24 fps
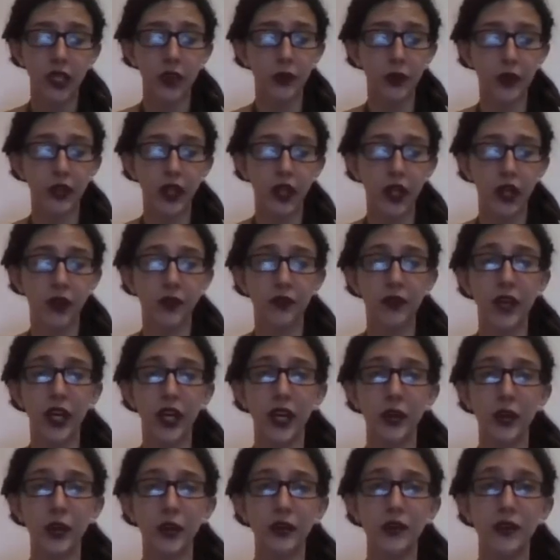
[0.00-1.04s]
they were carved
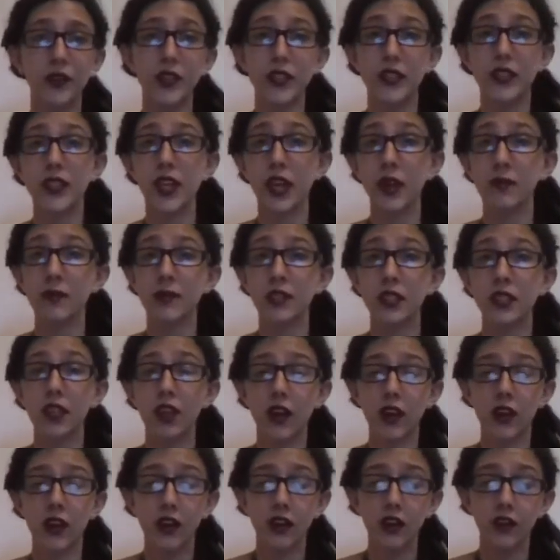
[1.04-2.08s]
out of the stems
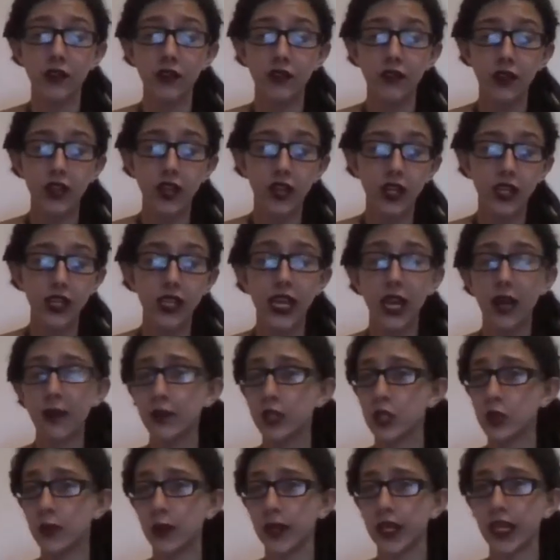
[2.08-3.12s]
of
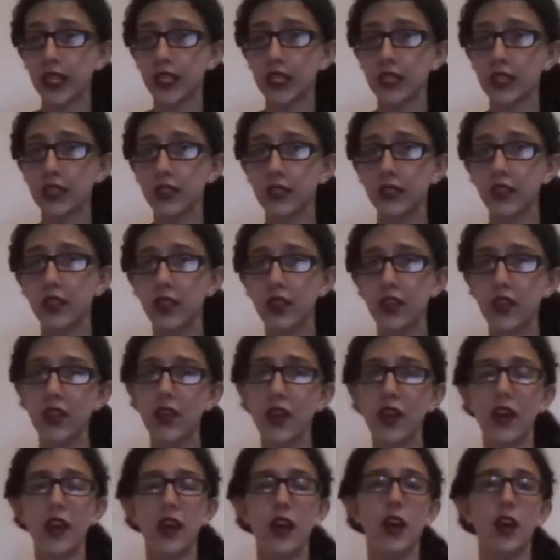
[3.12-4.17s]
cabbage plants.
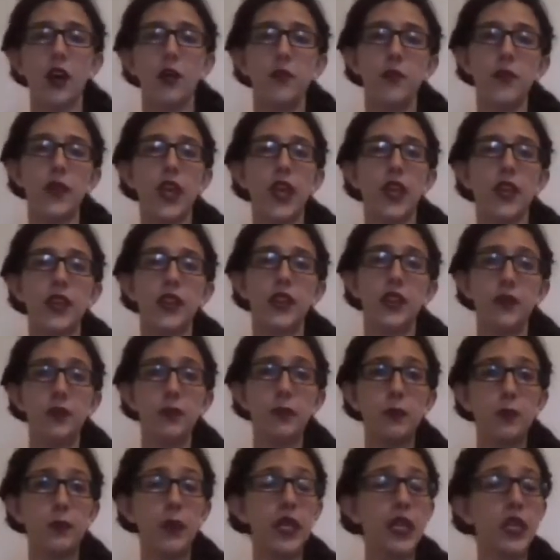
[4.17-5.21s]
And
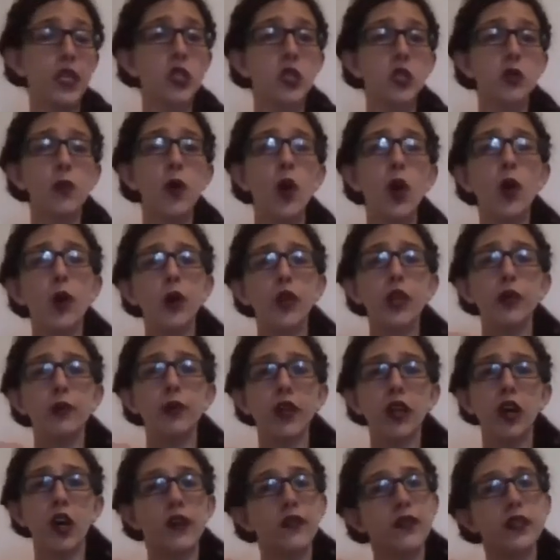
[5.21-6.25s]
being small, they
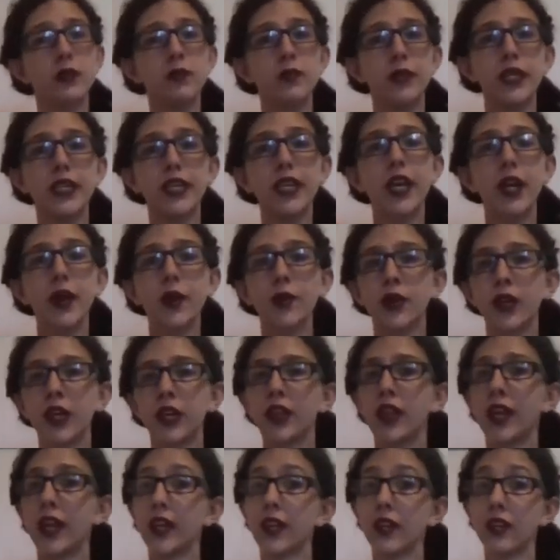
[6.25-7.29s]
would often be
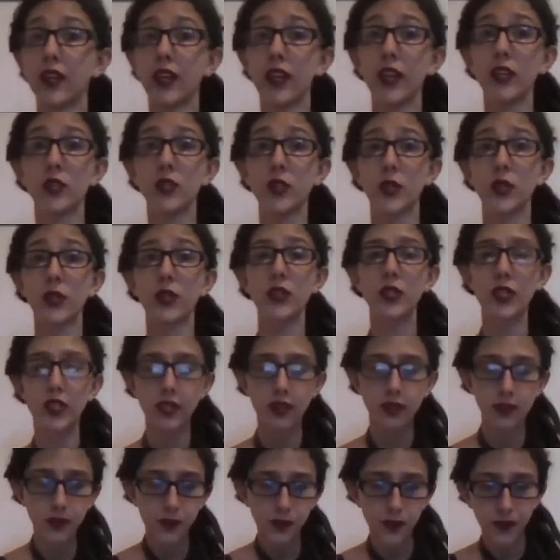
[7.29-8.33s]
carried like lanterns.
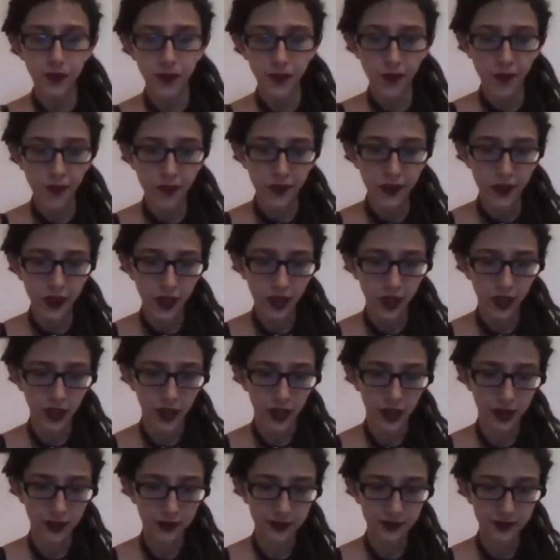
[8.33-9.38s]

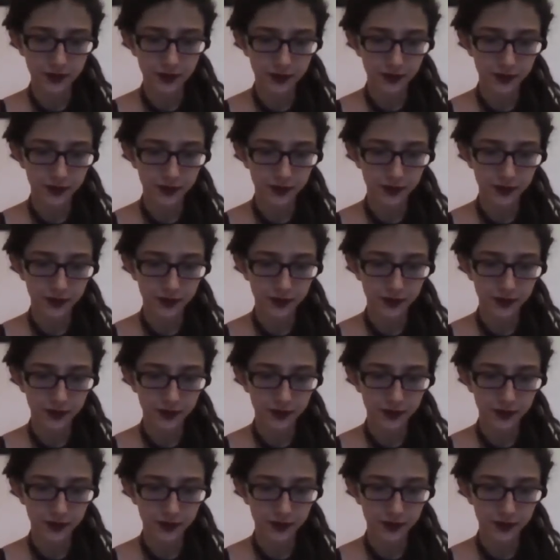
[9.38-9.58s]
Now,